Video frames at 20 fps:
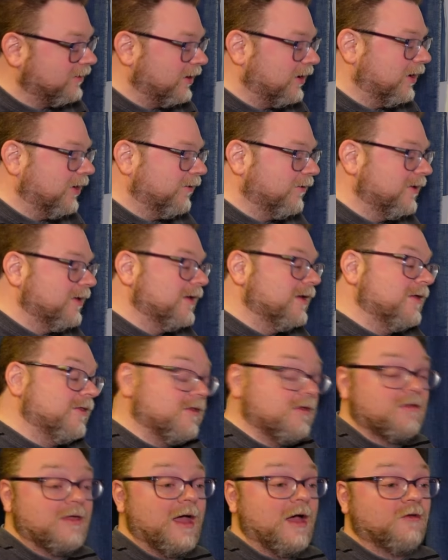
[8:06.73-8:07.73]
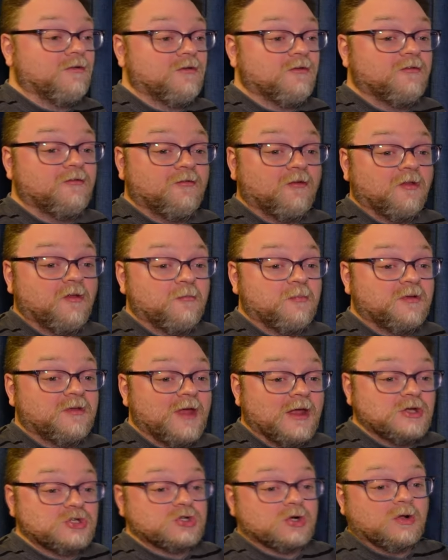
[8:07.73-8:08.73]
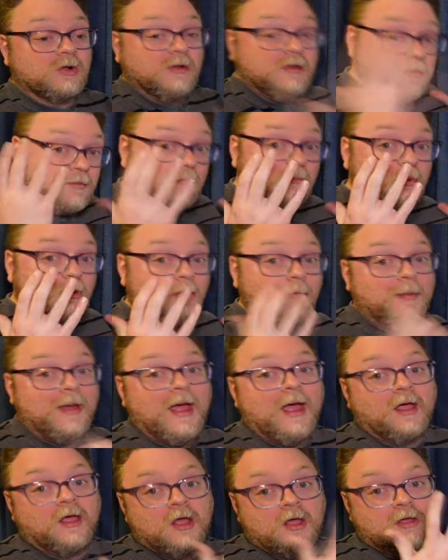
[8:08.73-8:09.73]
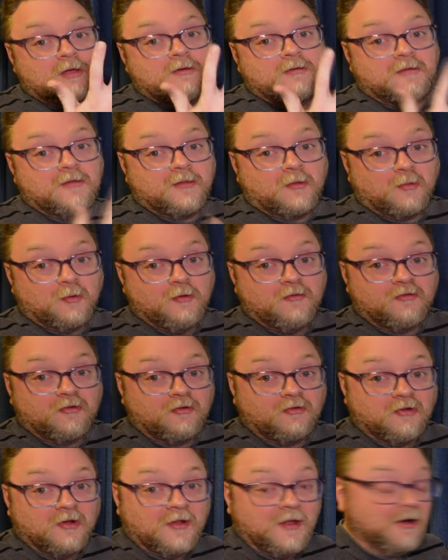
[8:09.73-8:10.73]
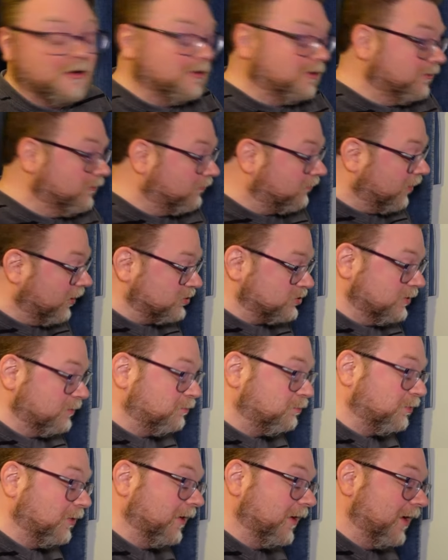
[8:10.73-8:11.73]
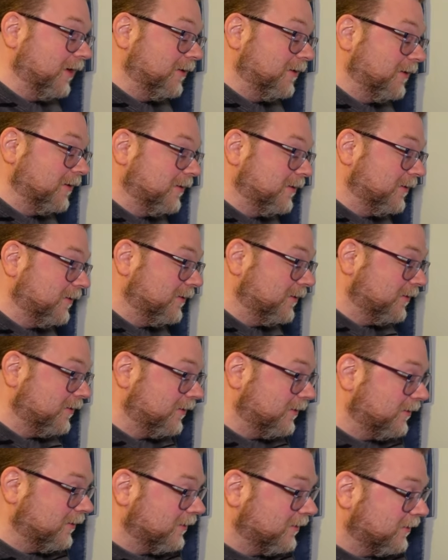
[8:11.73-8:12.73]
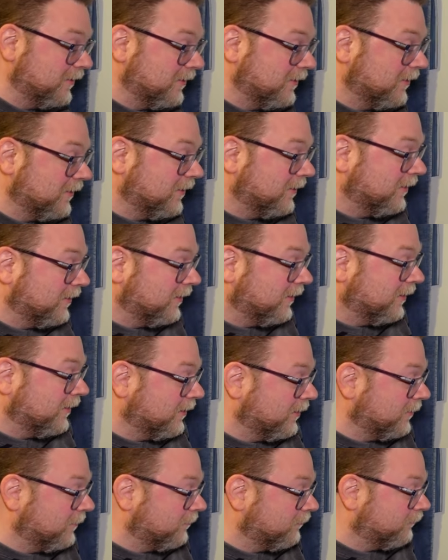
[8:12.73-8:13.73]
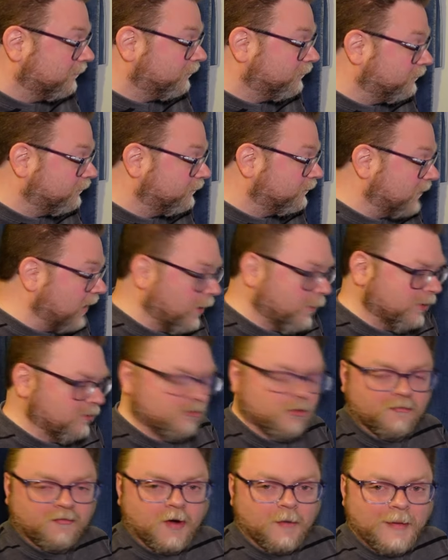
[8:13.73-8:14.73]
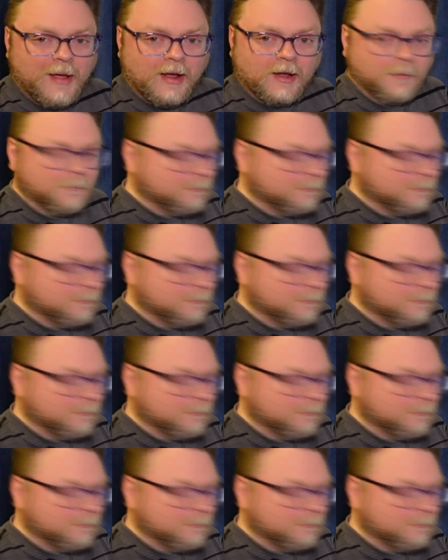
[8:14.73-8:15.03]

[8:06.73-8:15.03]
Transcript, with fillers: You know, this house is full of potential pull back, you see the roofs are still under construction. Brilliant. Under that rock, see this apartment? I went too far back.